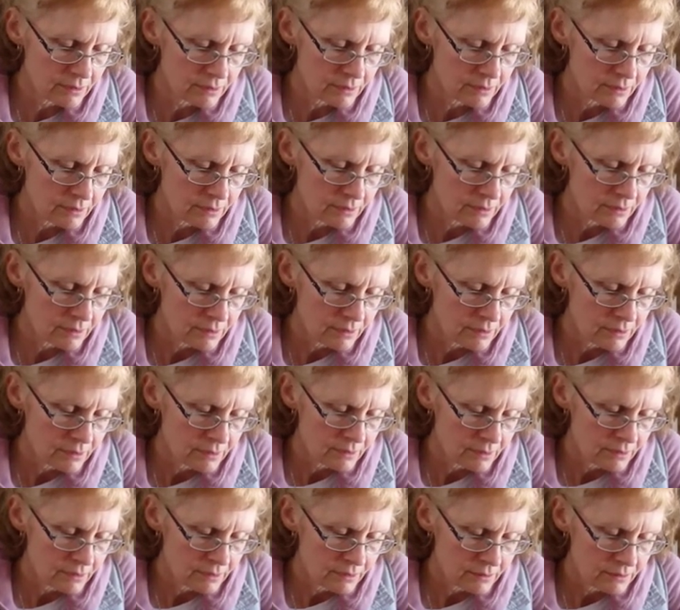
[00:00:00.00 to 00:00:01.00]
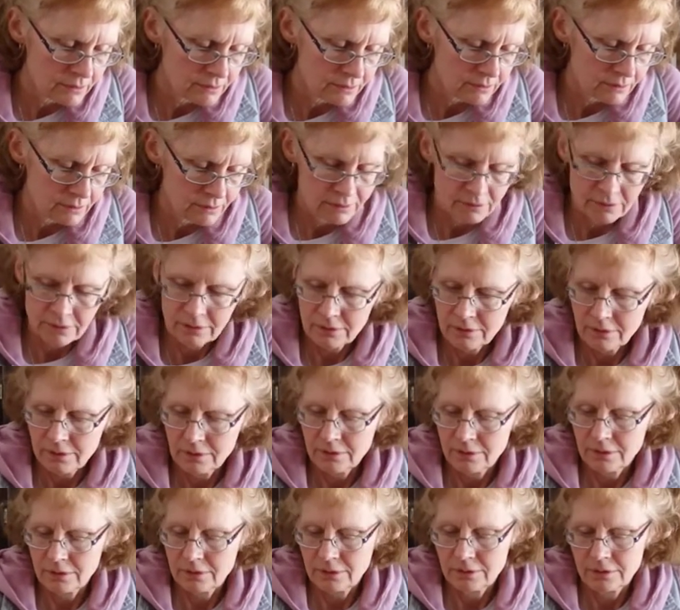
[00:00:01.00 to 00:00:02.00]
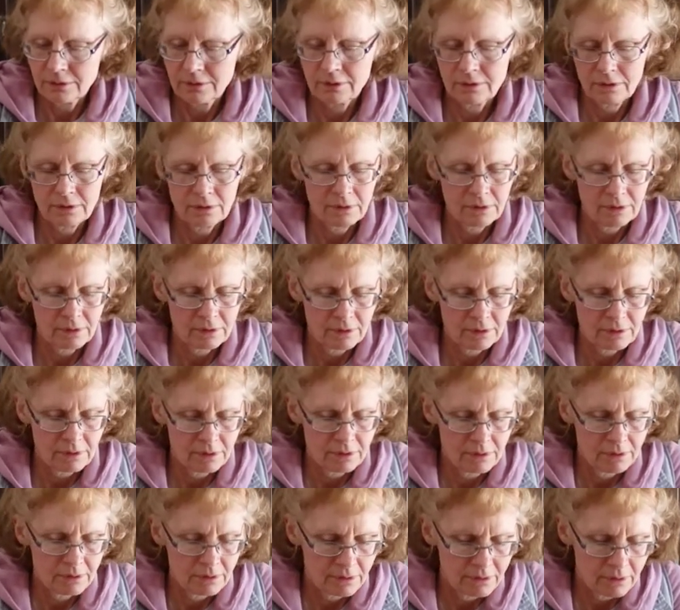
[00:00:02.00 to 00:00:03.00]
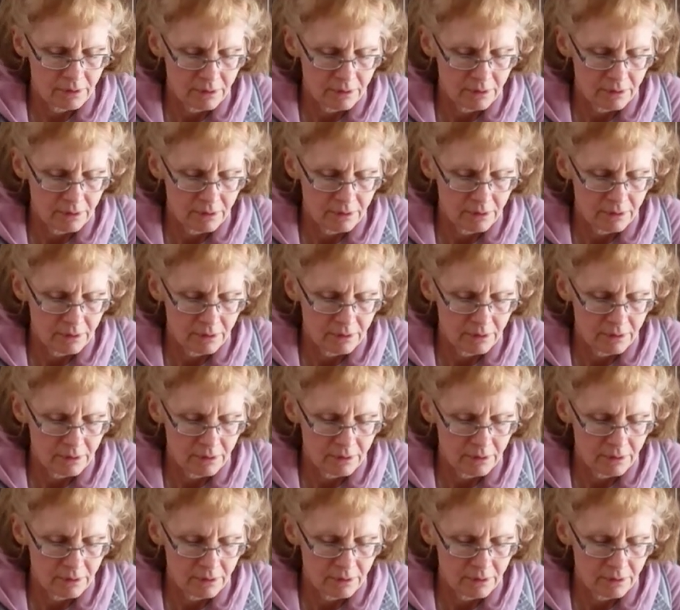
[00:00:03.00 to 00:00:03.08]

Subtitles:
[no speech]